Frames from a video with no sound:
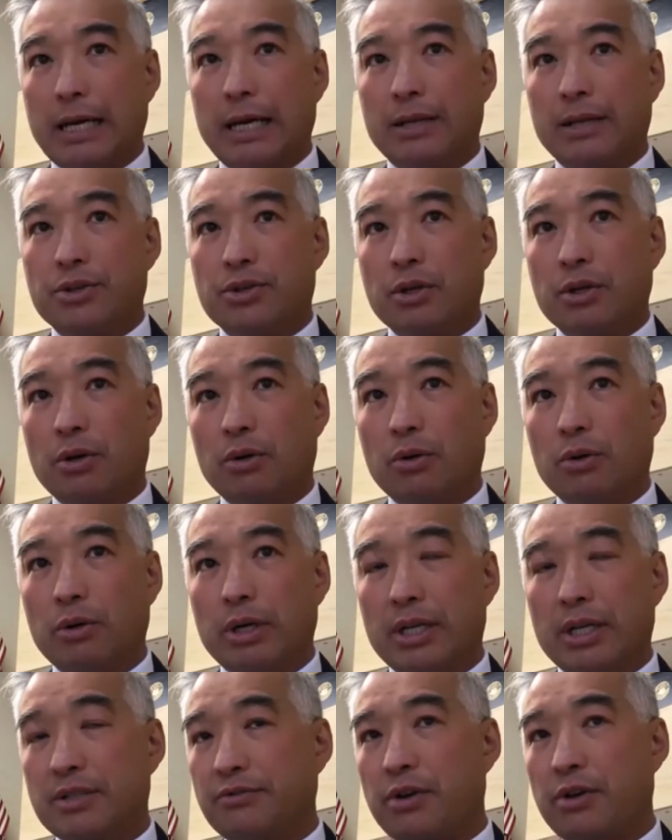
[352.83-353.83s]
And so
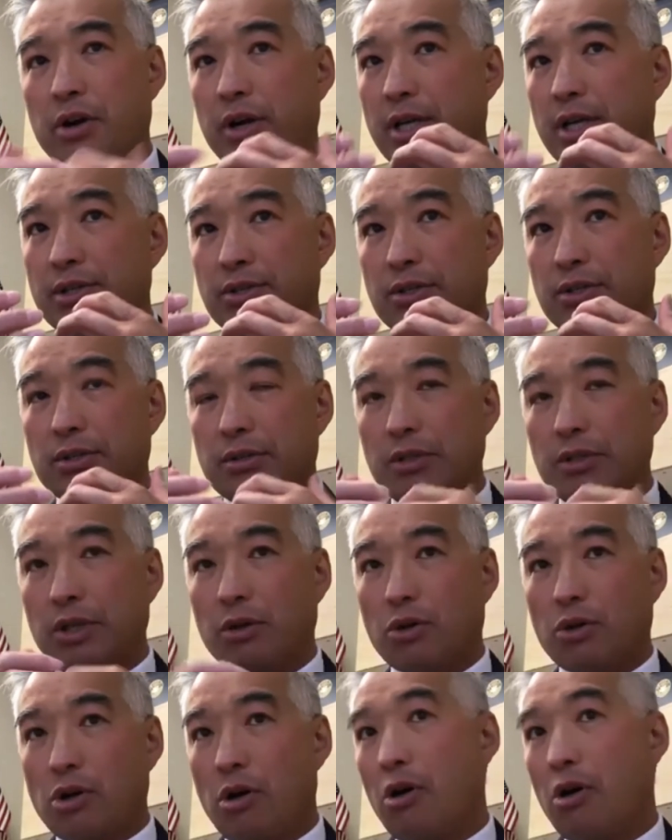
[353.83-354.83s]
as far as
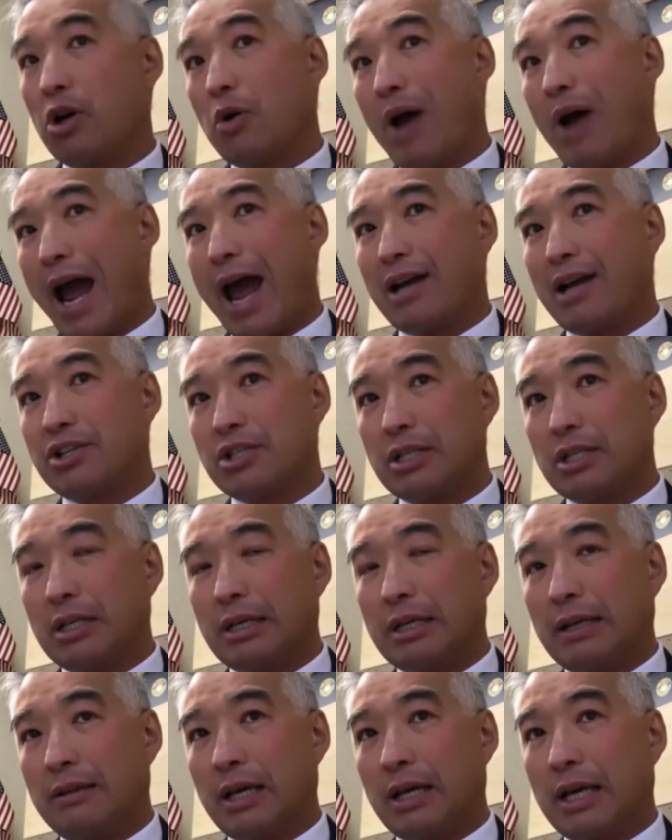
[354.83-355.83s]
call to
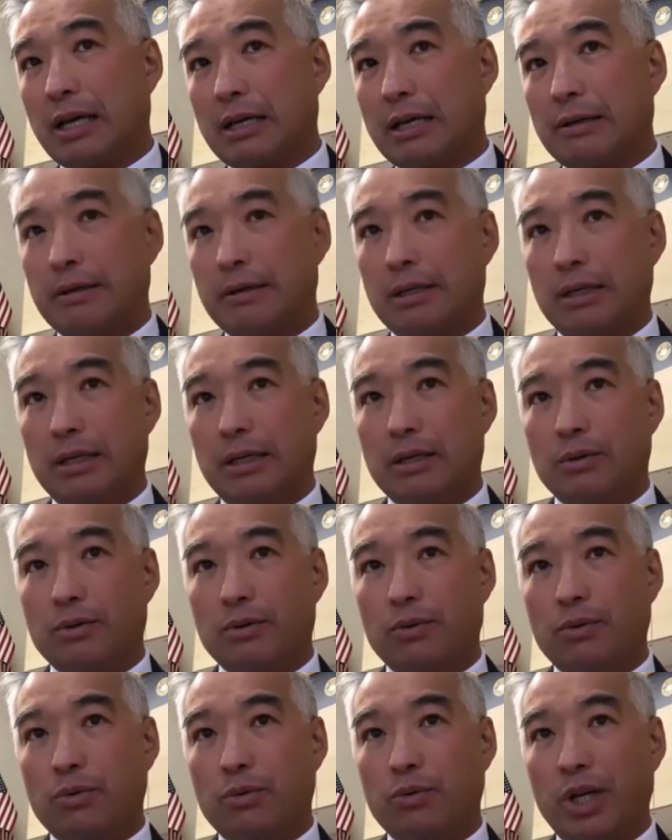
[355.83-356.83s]
action, I think
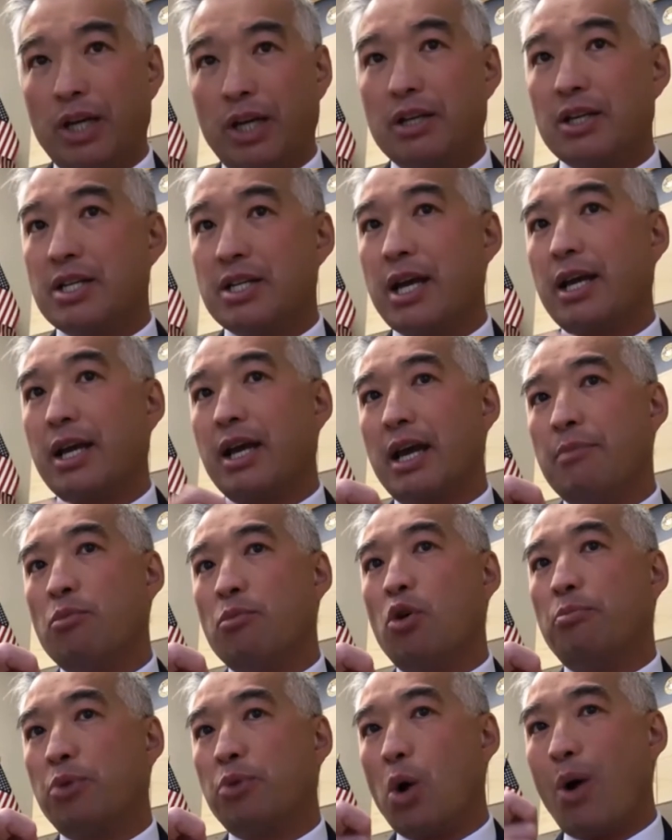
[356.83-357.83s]
we need to take a
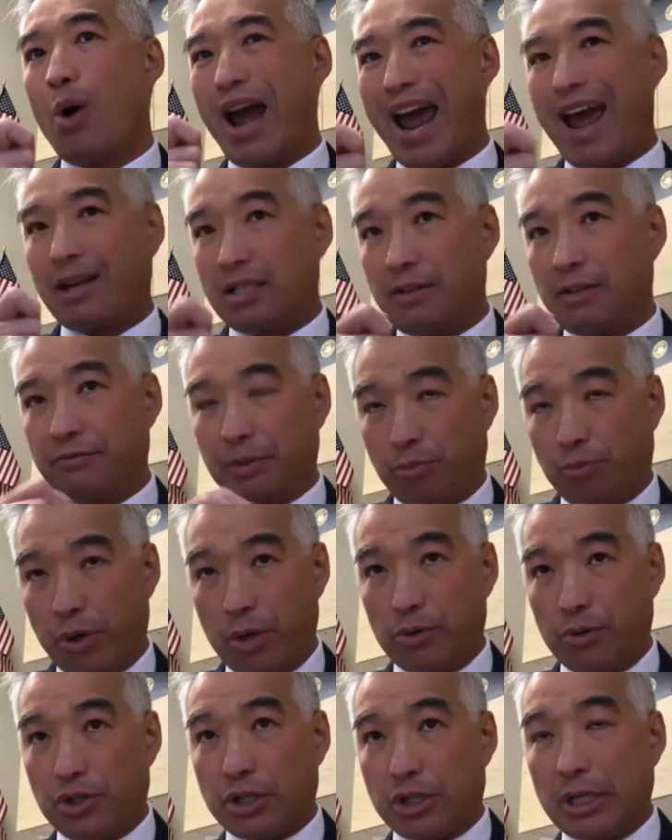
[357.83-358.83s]
more proactive
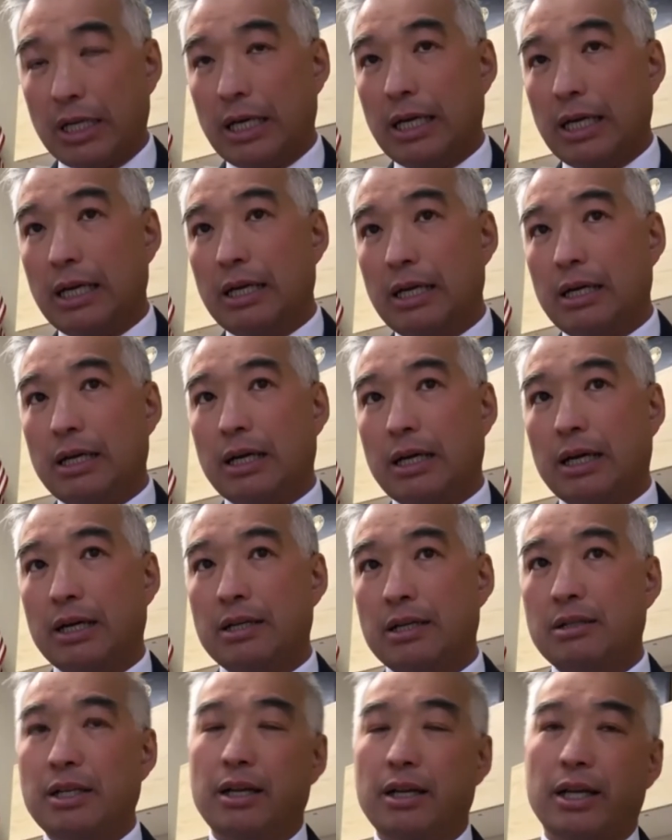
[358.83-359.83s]
approach
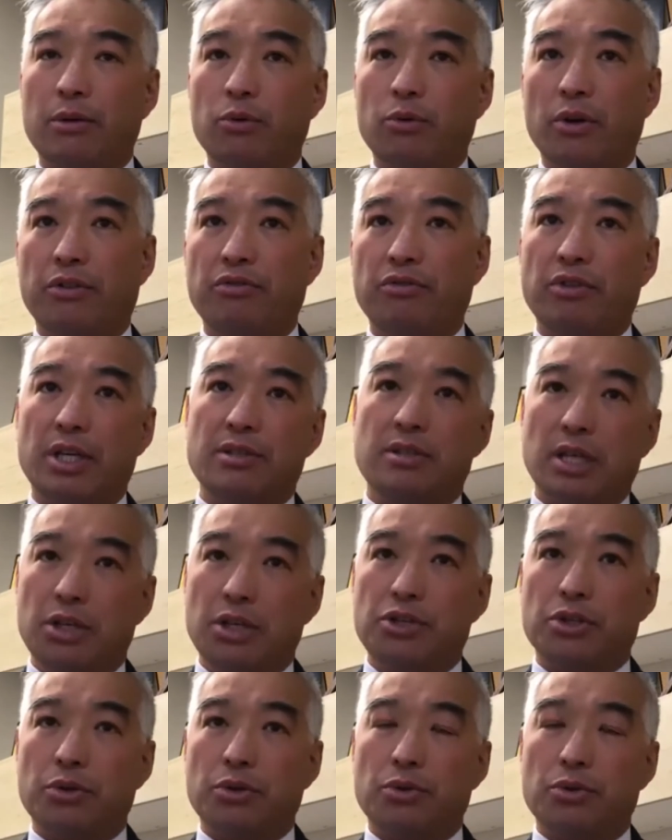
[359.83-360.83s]
in dealing with these
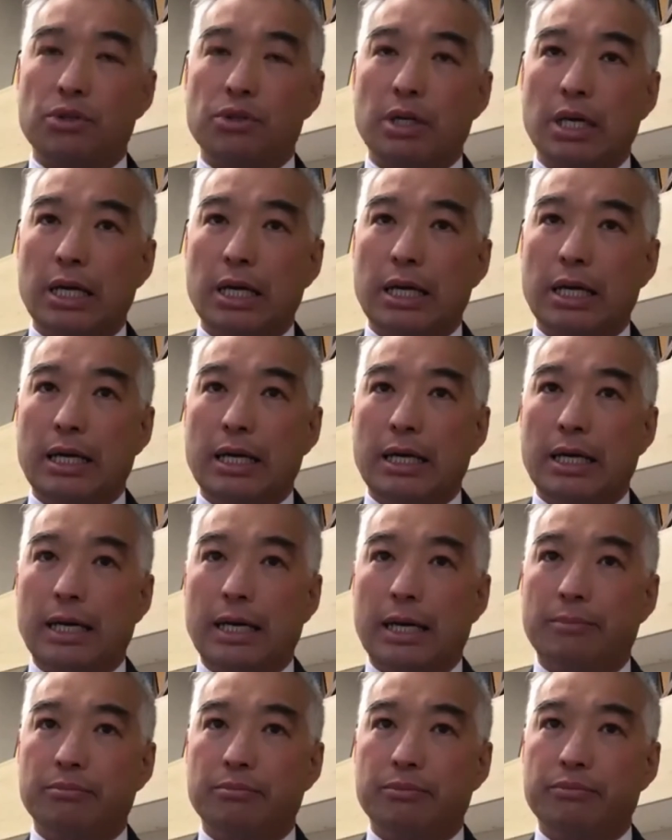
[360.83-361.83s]
issues,
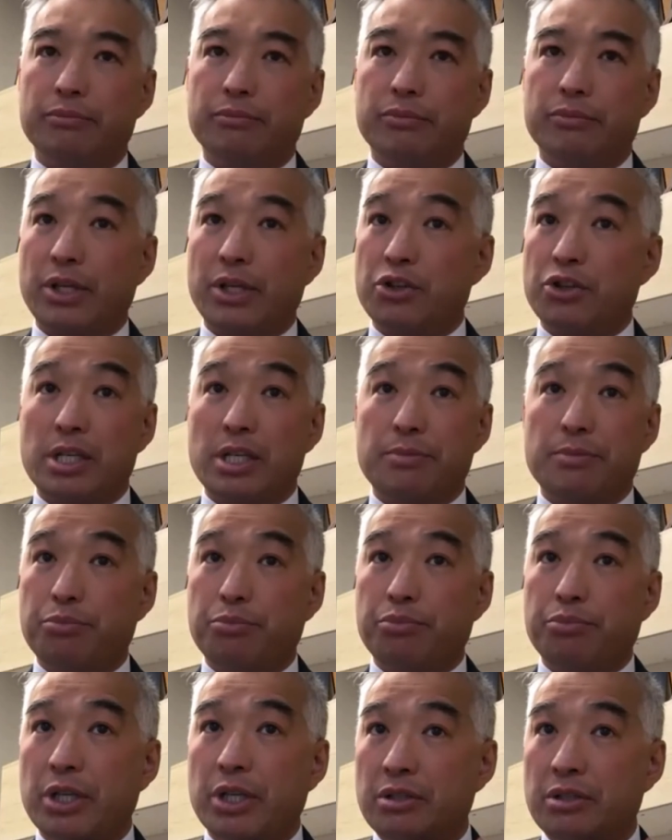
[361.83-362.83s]
such as
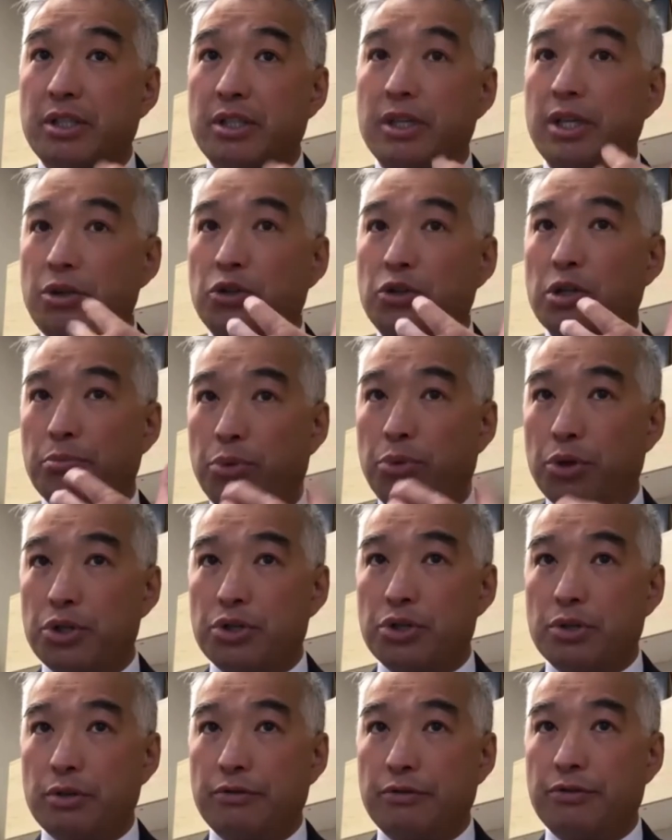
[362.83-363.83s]
continue to
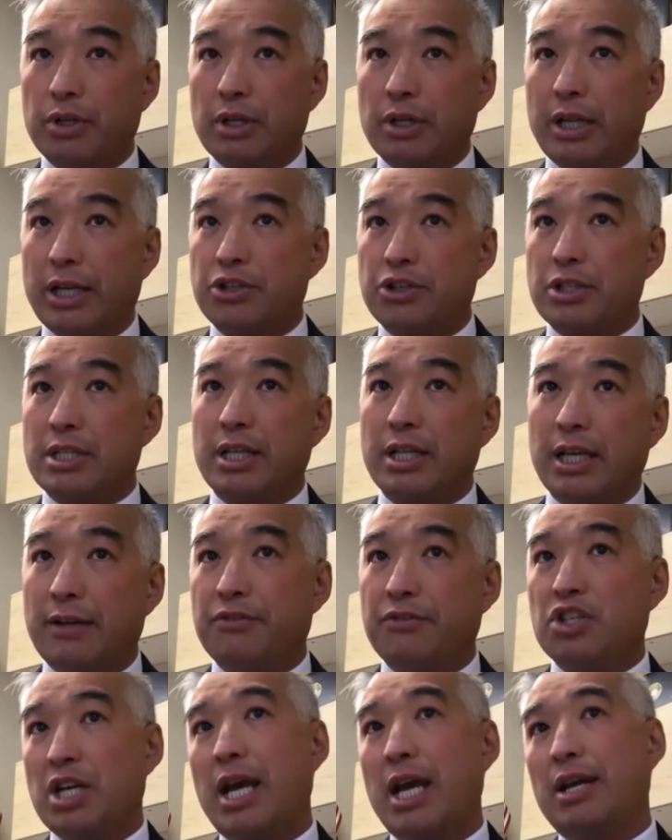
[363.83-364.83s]
push for the
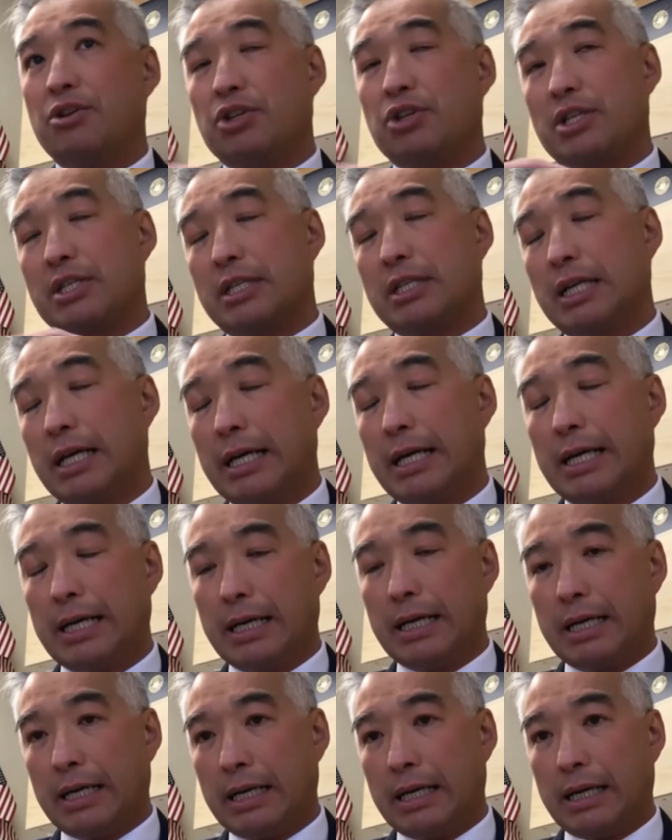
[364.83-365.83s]
legislative changes
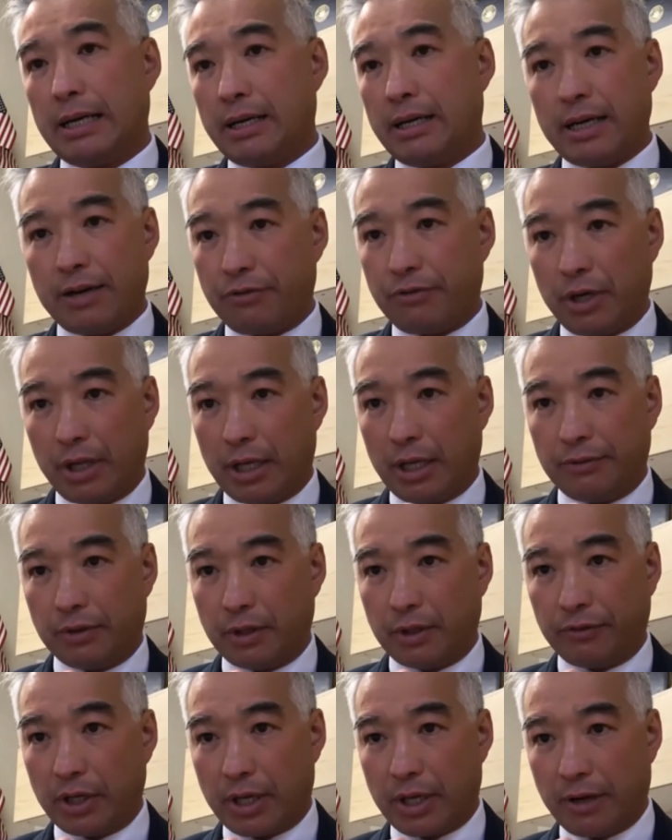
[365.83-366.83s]
at every
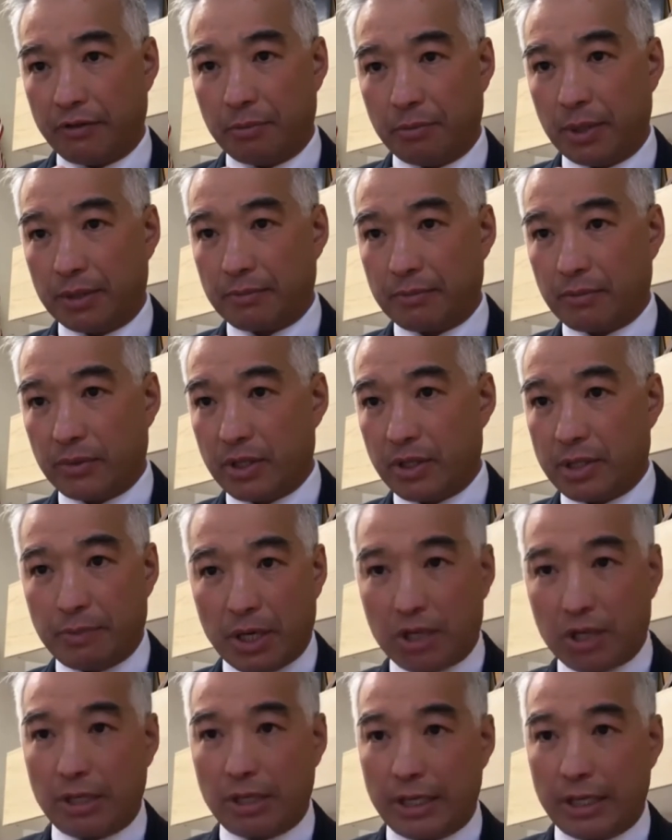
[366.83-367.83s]
level of the government,
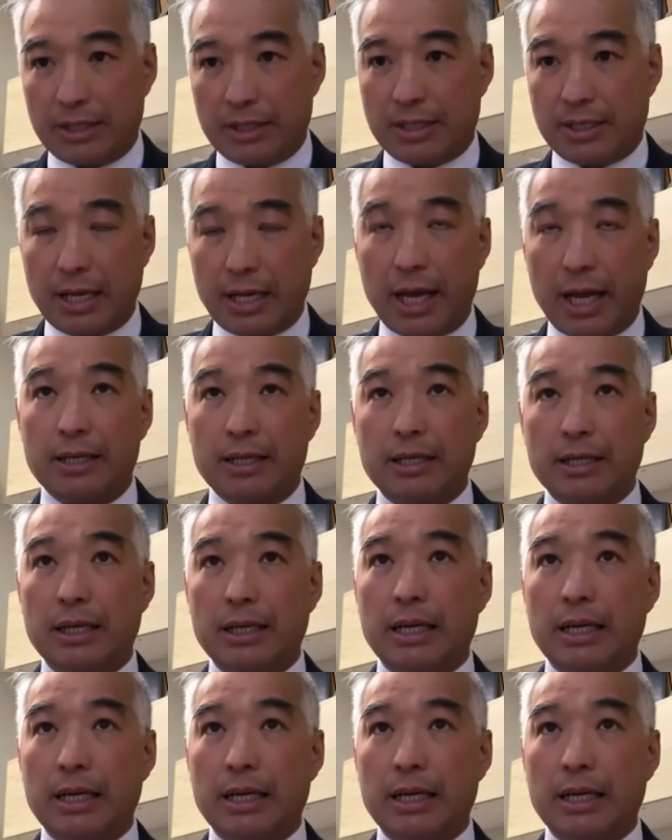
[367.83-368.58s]
especially at the state.